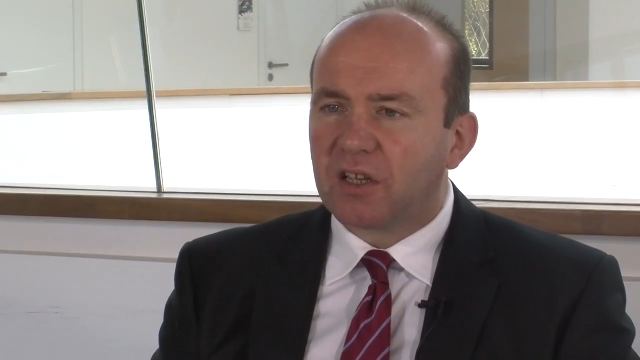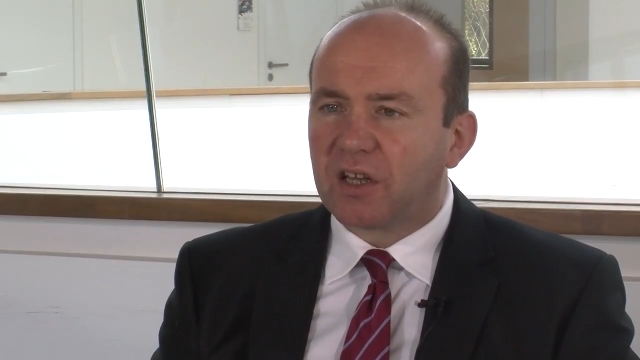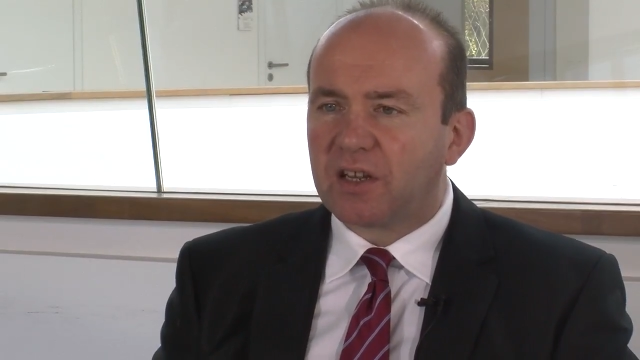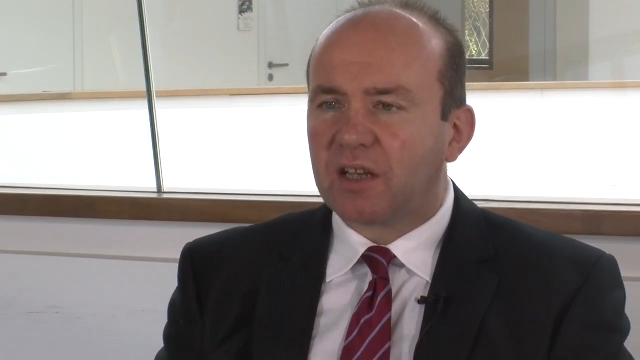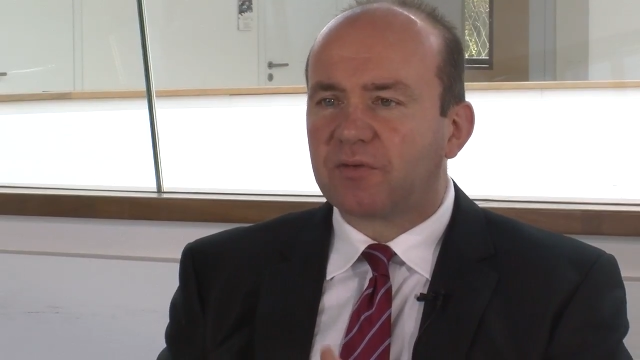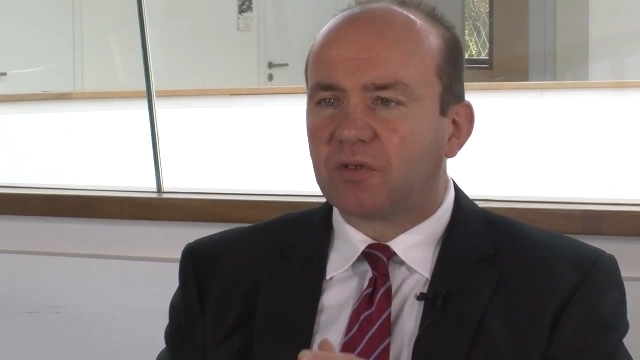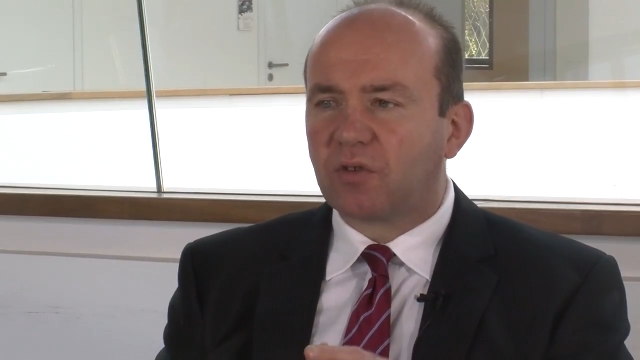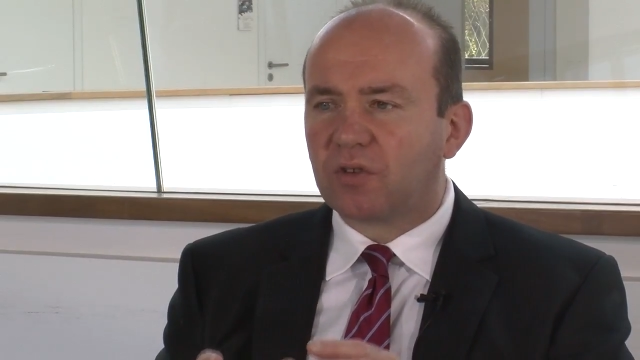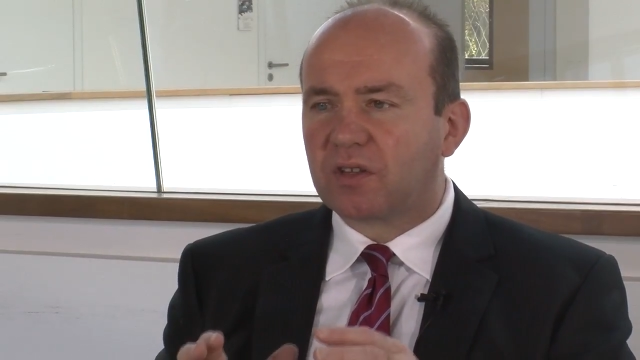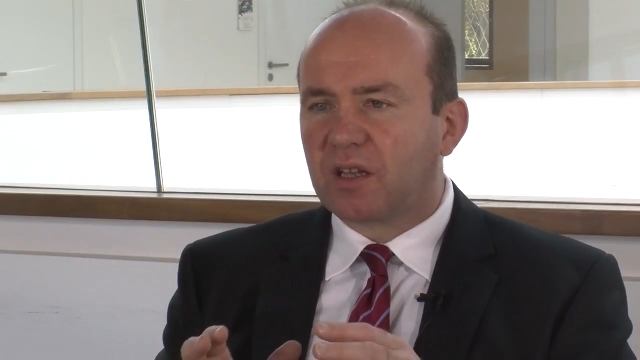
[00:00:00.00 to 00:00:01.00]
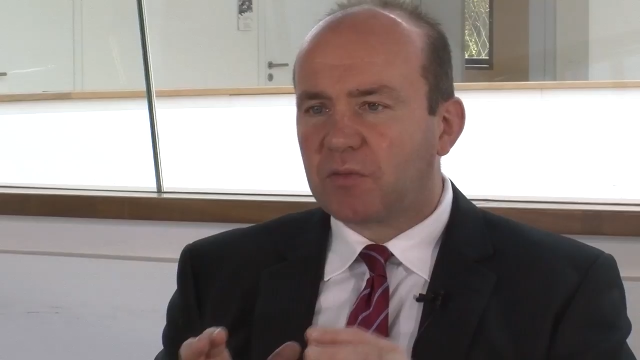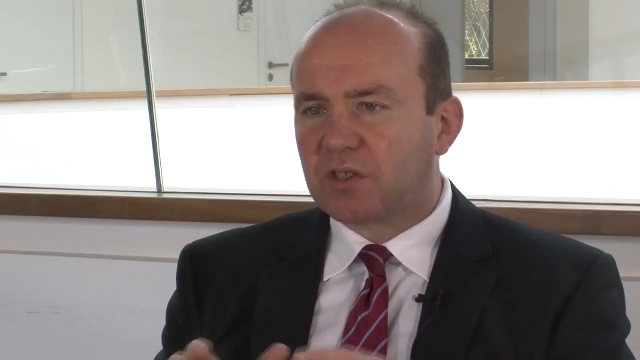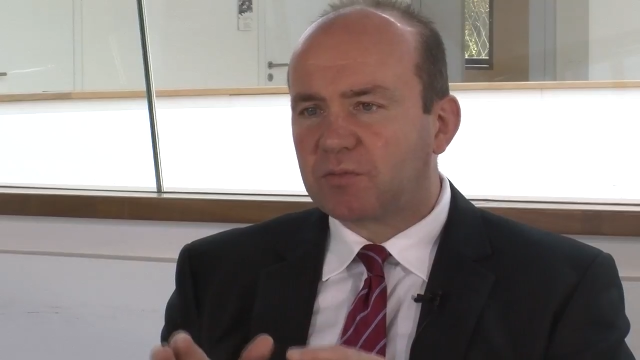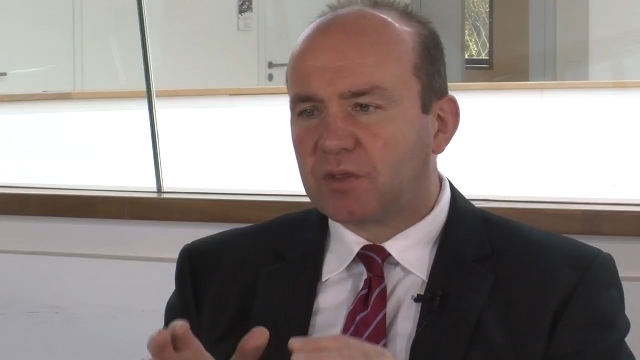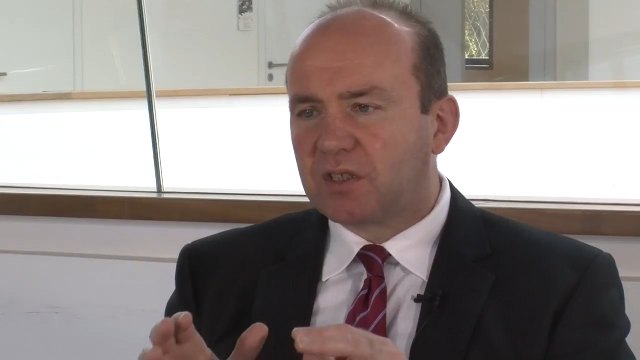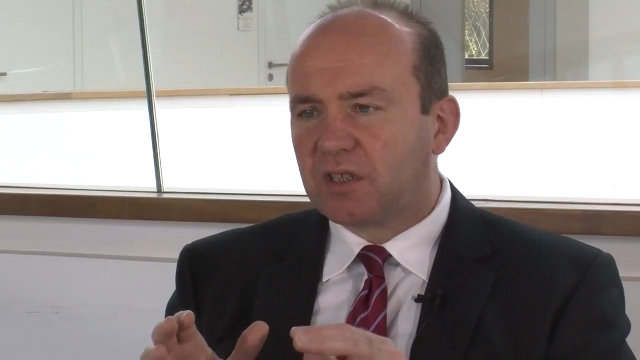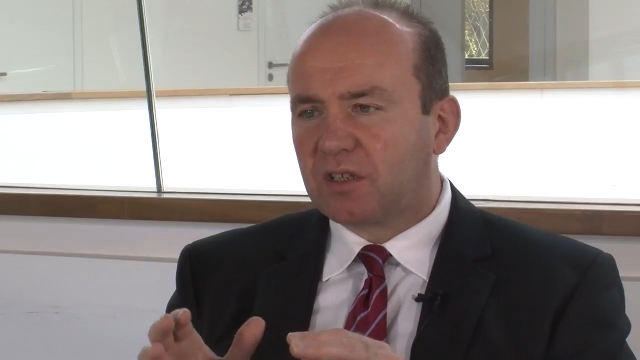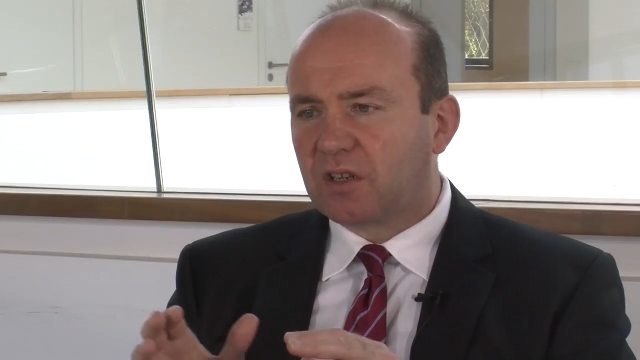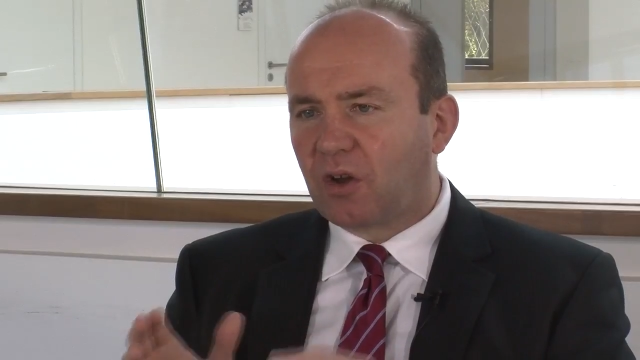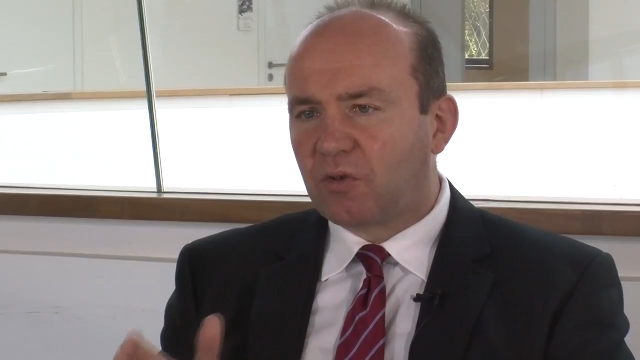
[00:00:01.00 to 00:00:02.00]
and therefore there must be
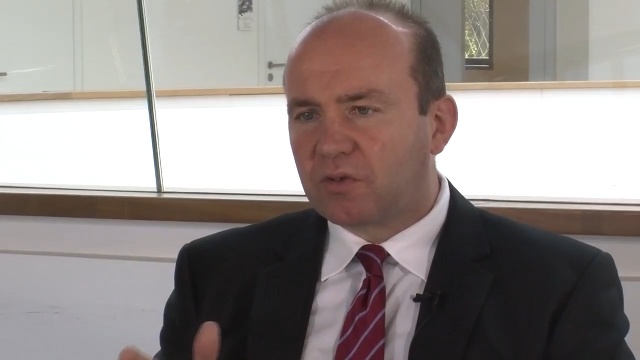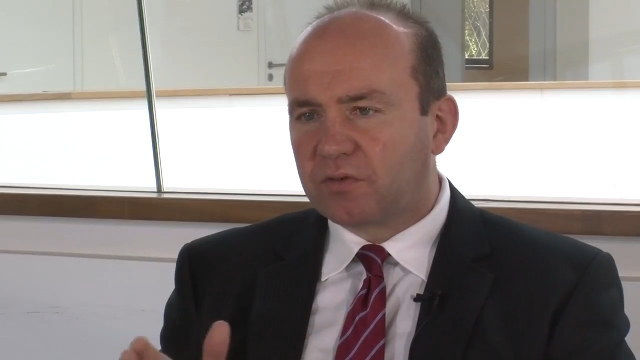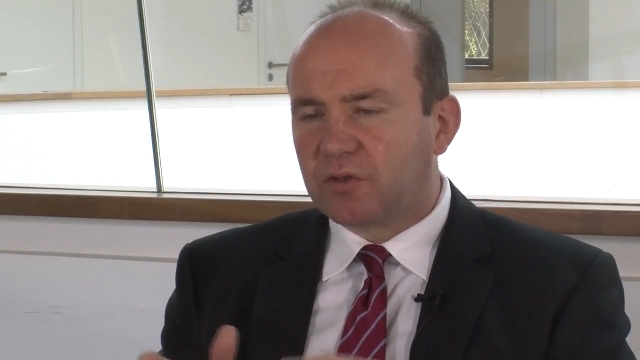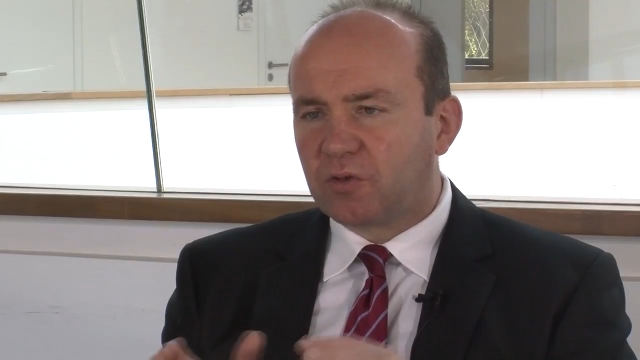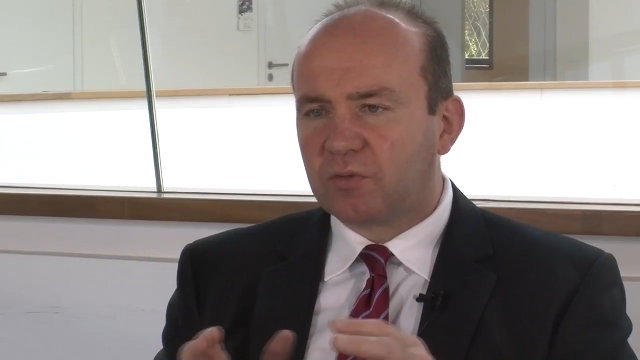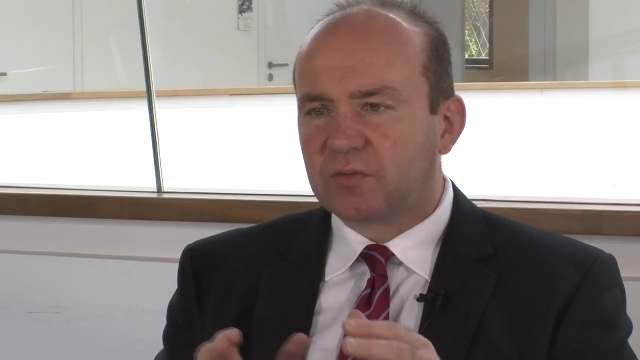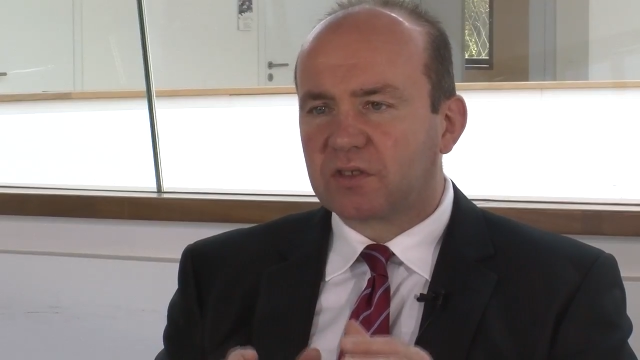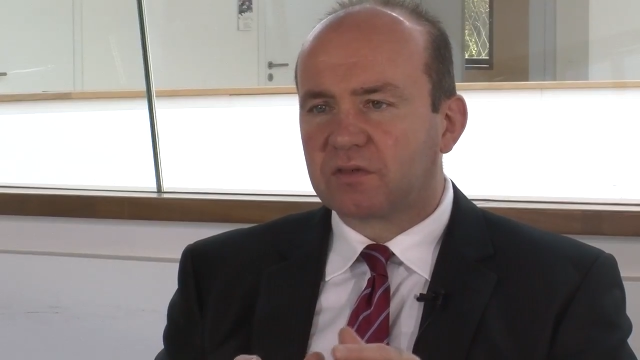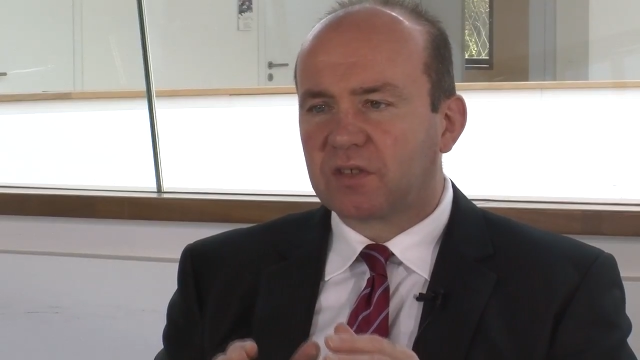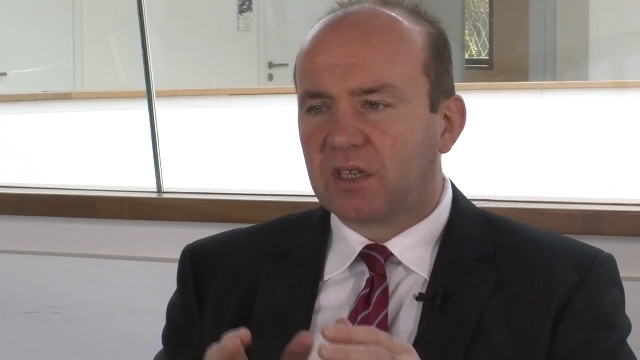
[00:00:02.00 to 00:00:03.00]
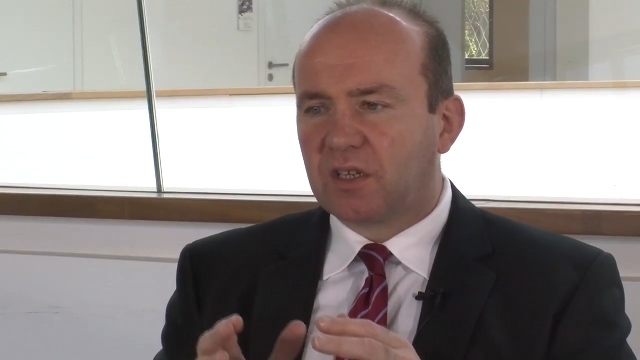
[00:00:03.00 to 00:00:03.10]
local forms of